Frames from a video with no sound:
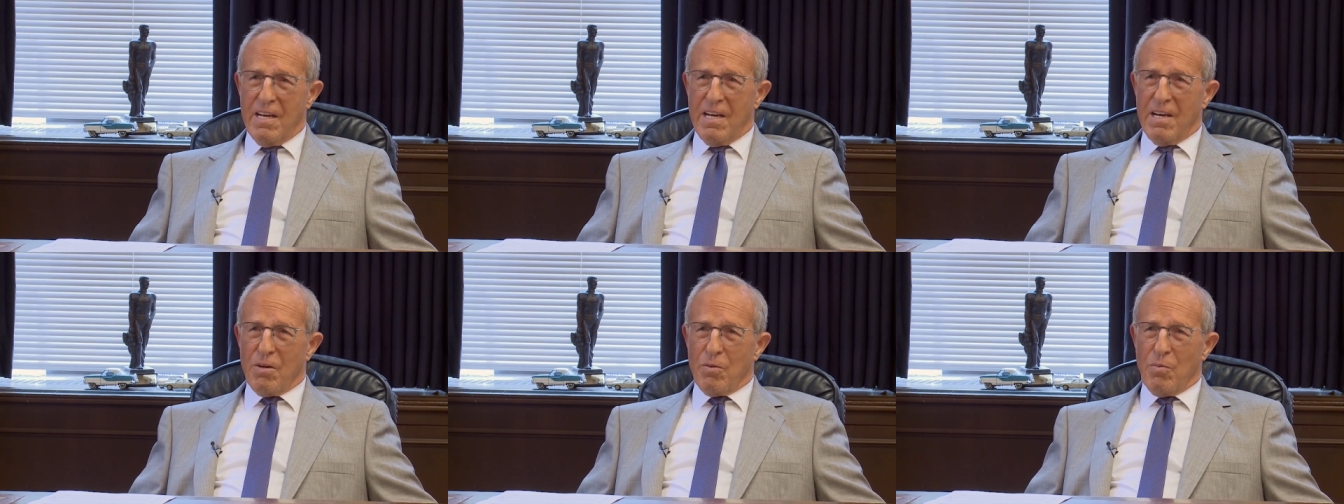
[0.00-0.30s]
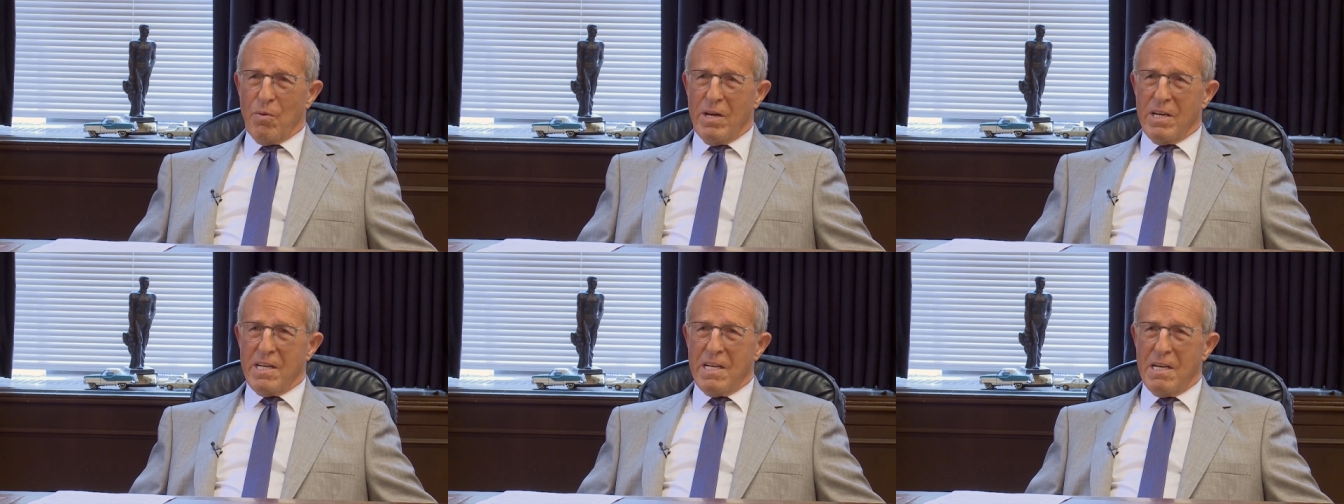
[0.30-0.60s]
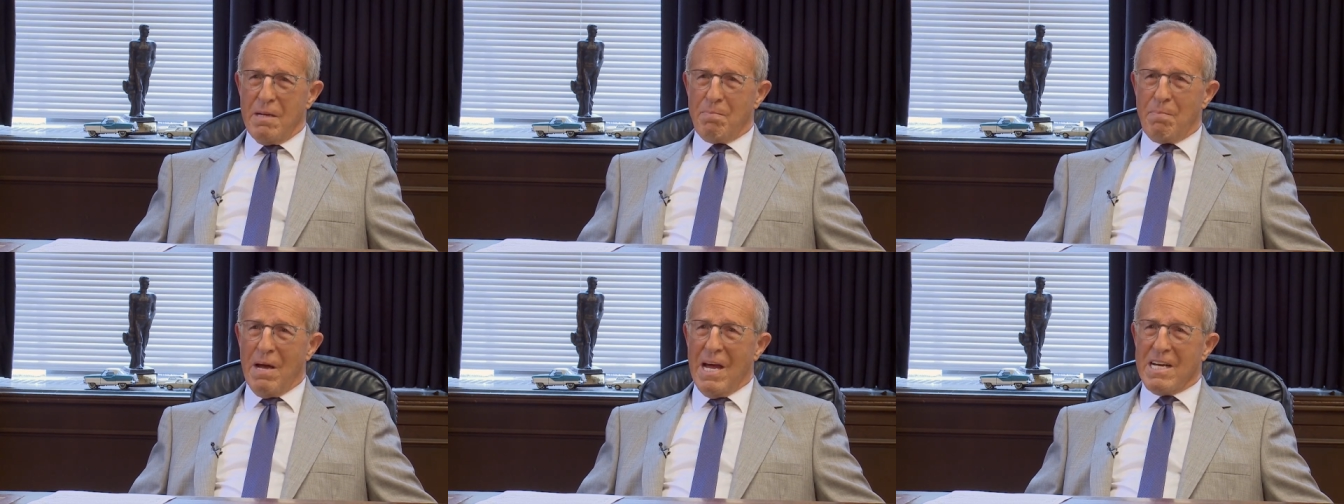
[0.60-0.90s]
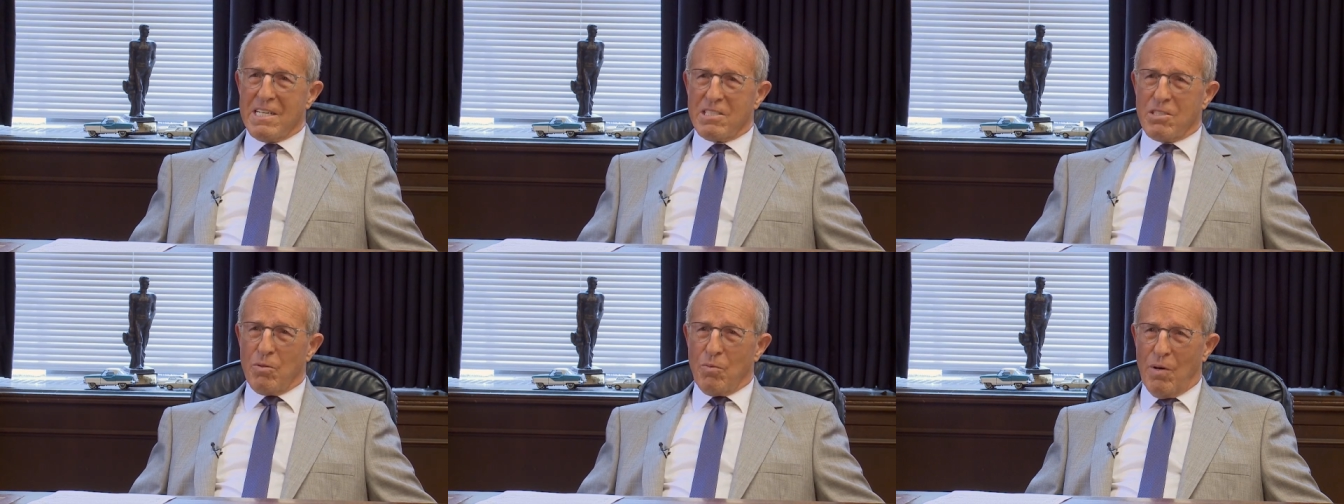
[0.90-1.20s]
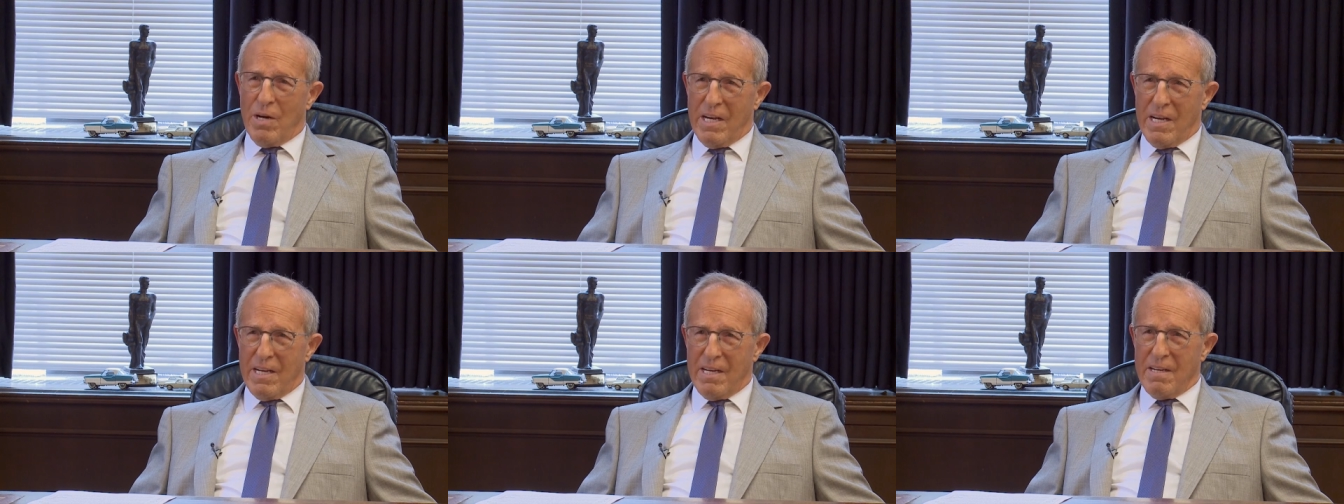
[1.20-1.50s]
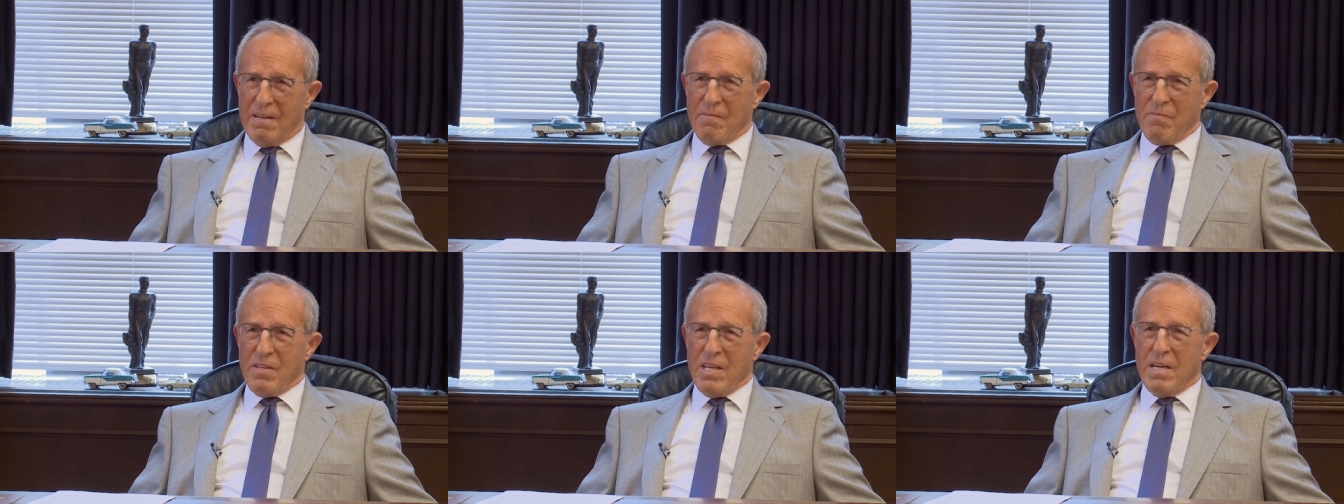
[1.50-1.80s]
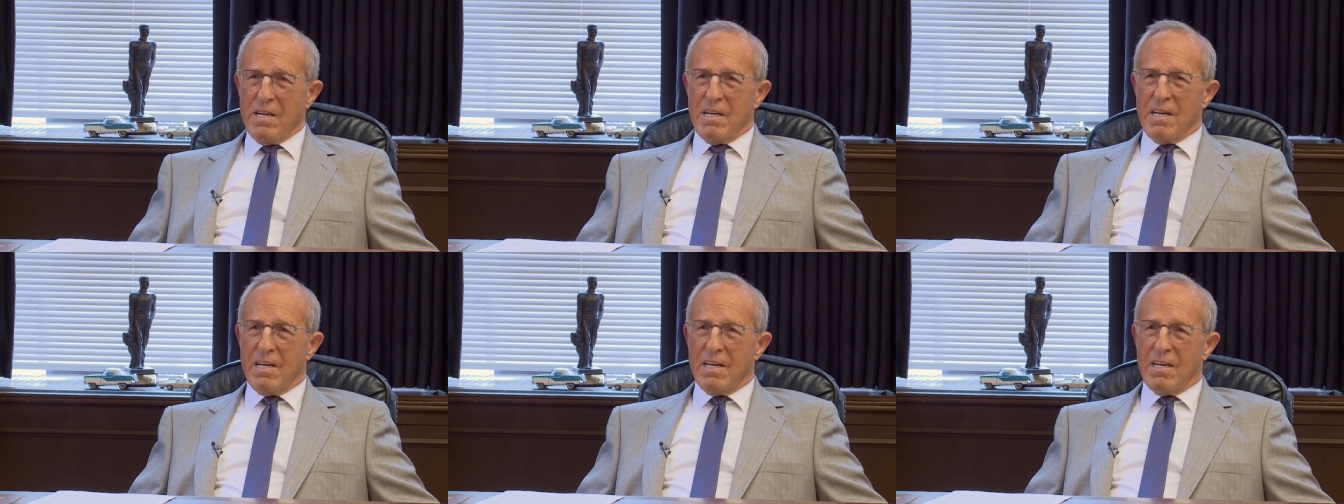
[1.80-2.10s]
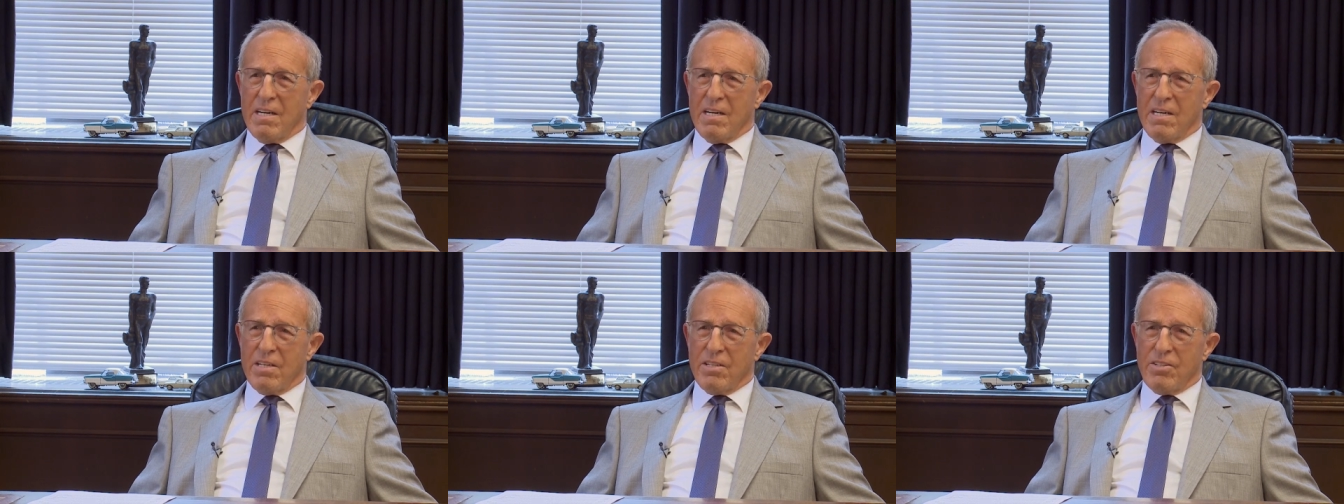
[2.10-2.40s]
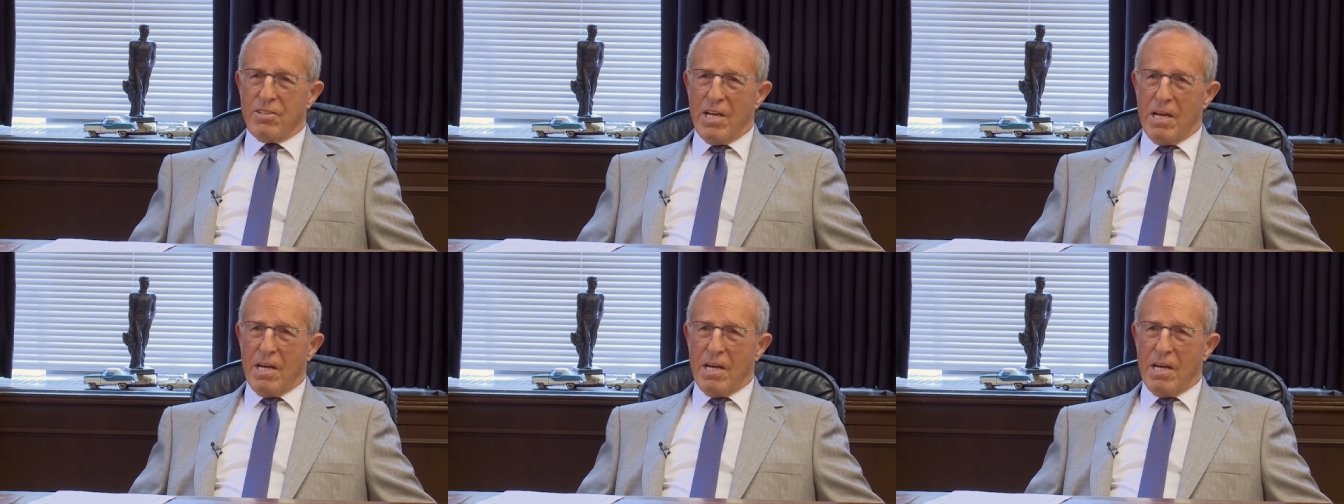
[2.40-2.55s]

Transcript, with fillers: And when he passed away, uh,